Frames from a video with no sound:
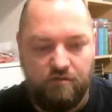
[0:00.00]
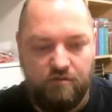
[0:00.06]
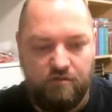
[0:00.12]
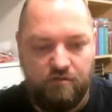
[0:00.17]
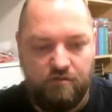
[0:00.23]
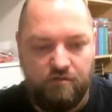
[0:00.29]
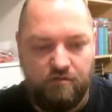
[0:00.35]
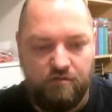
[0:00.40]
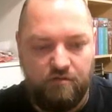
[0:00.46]

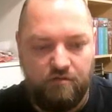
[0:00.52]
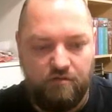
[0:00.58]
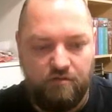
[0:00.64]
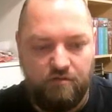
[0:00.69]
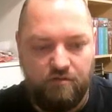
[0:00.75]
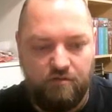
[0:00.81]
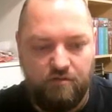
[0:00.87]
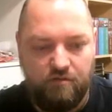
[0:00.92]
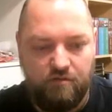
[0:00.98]

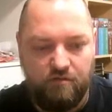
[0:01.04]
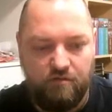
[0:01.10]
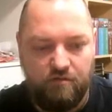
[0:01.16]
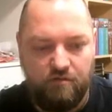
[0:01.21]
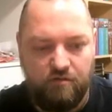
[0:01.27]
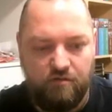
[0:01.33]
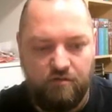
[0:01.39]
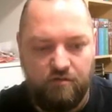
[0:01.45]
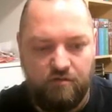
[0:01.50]

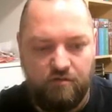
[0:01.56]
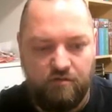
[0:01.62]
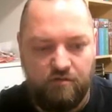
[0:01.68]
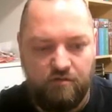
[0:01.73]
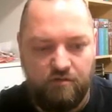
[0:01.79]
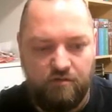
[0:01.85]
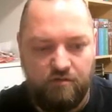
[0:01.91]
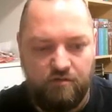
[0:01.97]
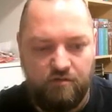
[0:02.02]

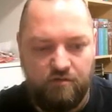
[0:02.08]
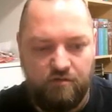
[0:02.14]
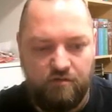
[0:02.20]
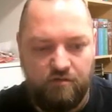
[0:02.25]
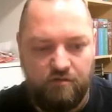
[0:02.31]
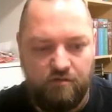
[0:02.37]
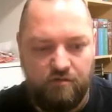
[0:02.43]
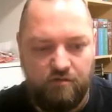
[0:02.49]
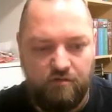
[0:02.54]

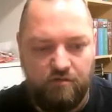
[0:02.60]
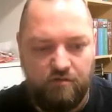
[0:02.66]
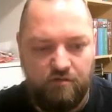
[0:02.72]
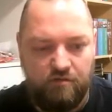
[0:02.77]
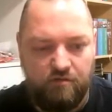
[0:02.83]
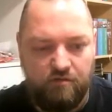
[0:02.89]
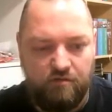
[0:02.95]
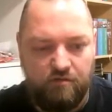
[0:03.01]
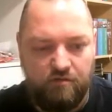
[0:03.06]

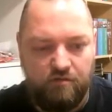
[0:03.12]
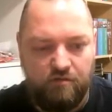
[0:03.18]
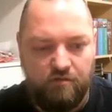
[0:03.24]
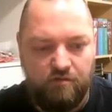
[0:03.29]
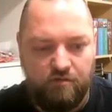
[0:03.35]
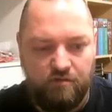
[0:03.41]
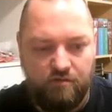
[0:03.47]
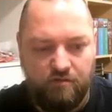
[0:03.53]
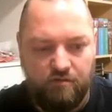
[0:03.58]

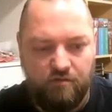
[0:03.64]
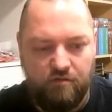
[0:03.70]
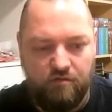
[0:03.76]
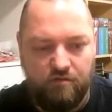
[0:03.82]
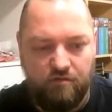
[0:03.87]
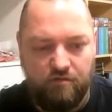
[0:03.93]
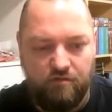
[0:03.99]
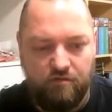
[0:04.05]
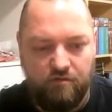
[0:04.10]

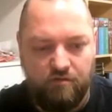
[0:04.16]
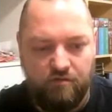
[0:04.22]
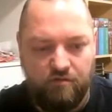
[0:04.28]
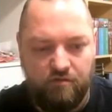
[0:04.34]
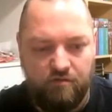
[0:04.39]
No words are spoken by the person on screen.